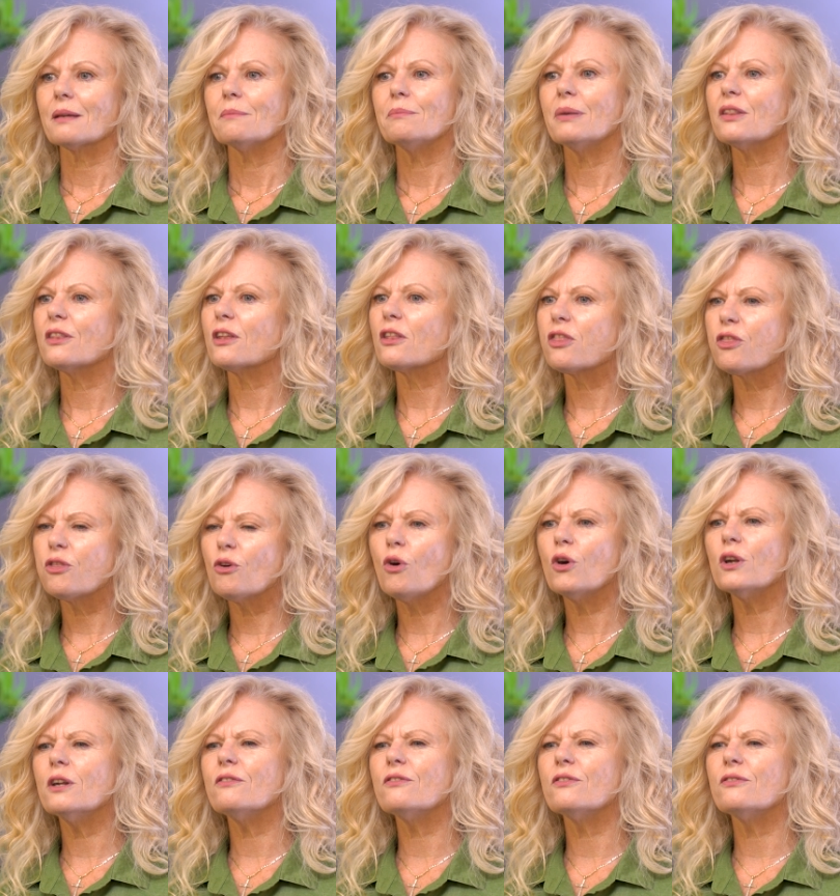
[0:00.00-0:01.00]
But the
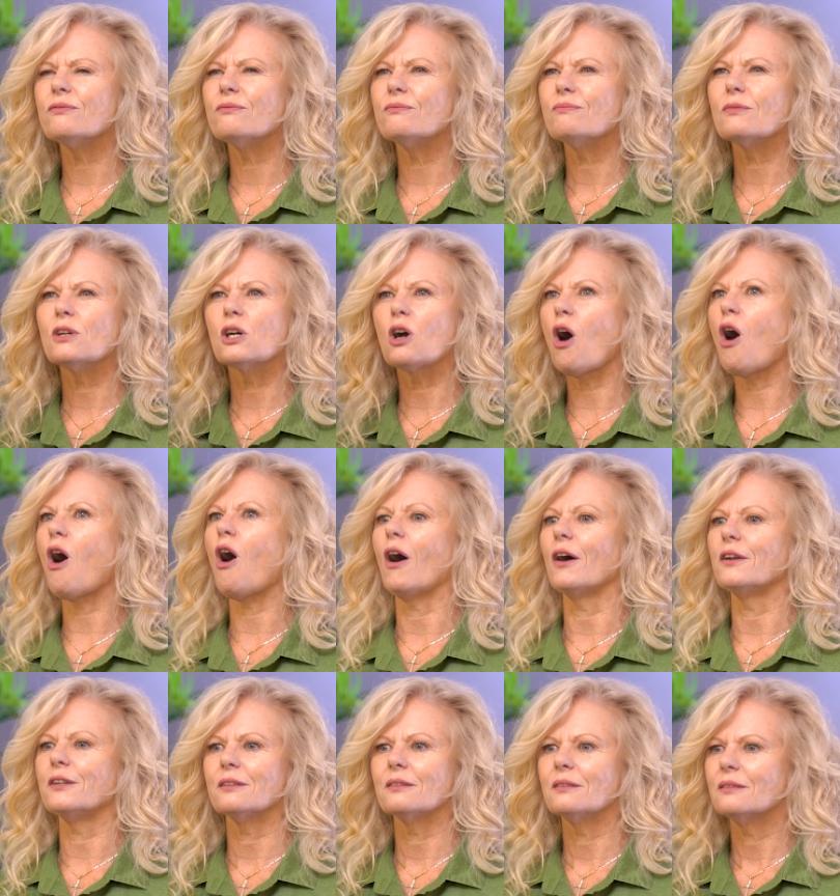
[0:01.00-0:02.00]
thought of
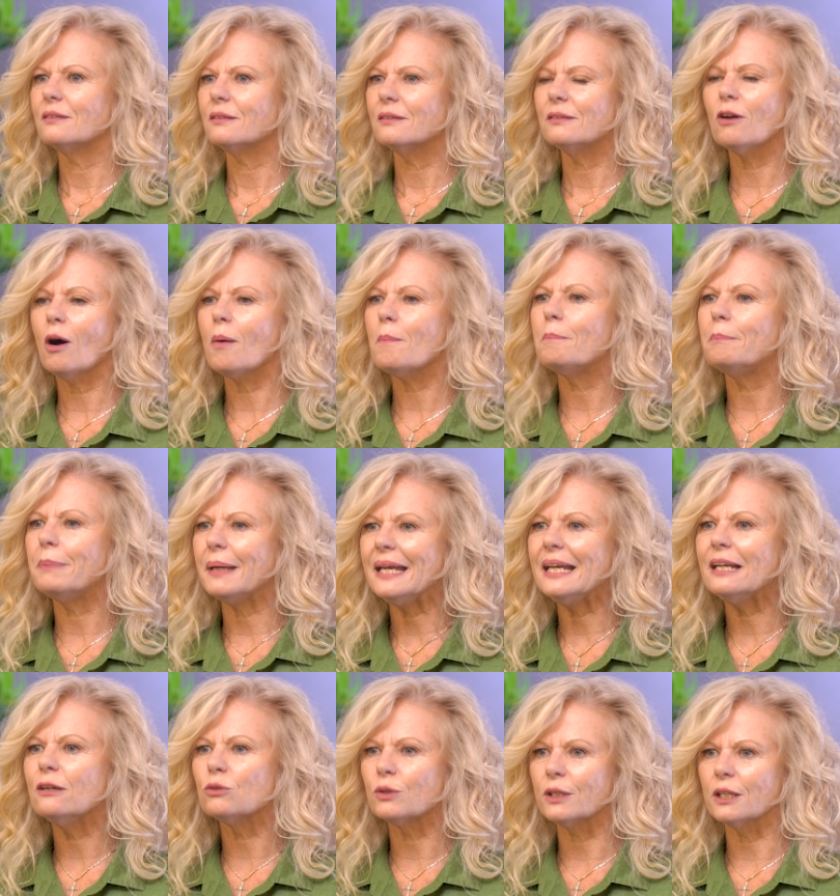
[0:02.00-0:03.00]
God not
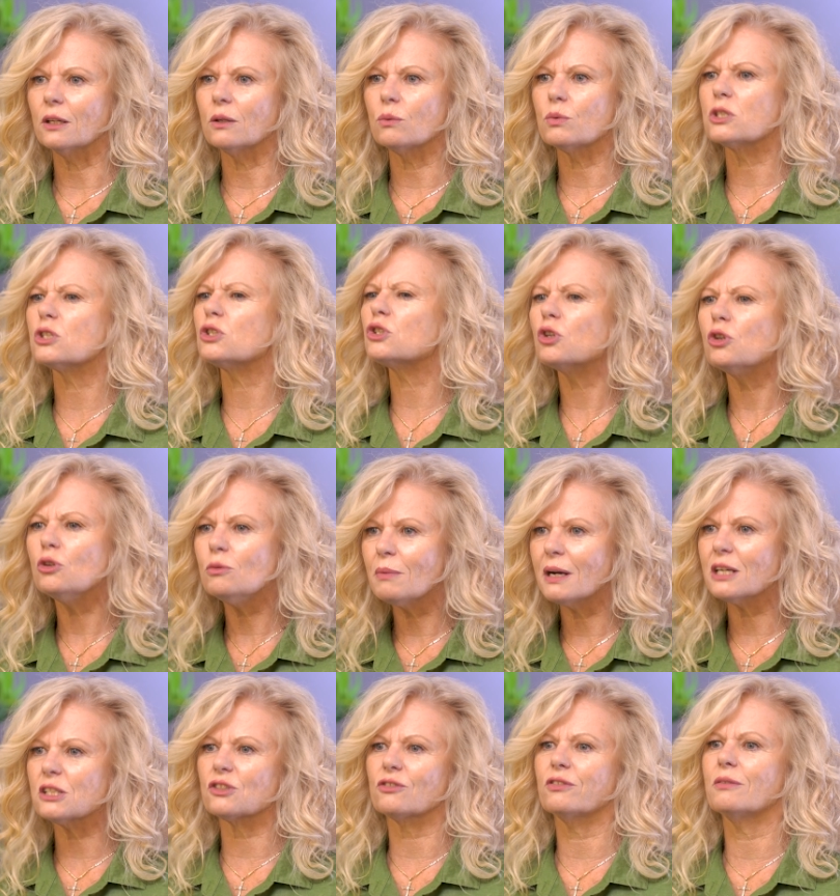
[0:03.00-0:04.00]
being real was too
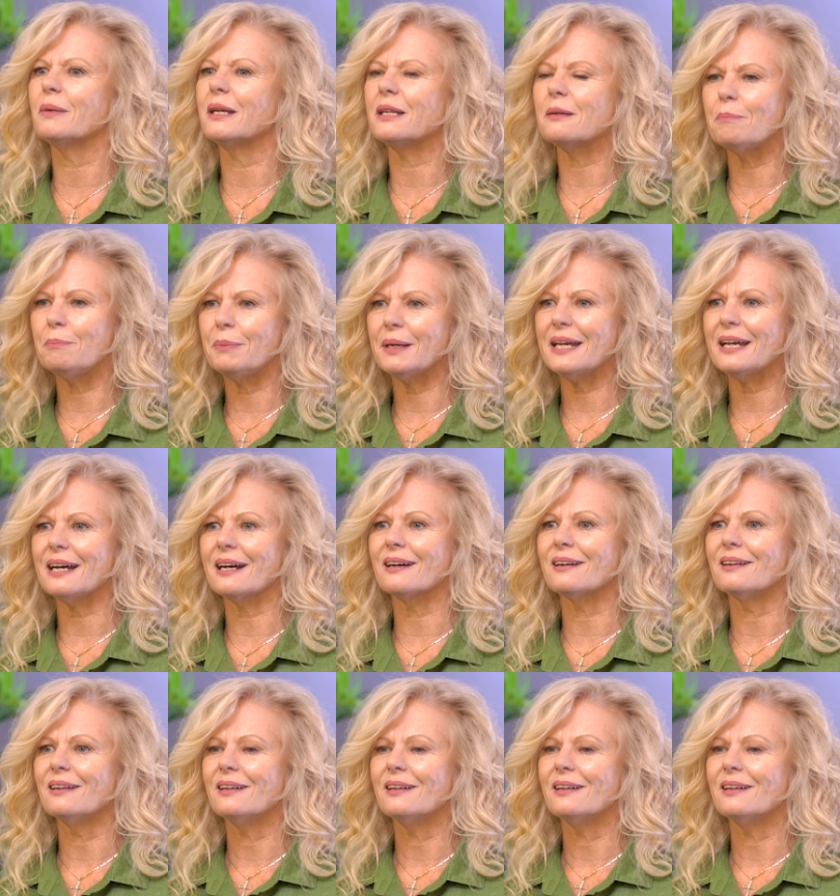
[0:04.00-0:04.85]
much for me to bear.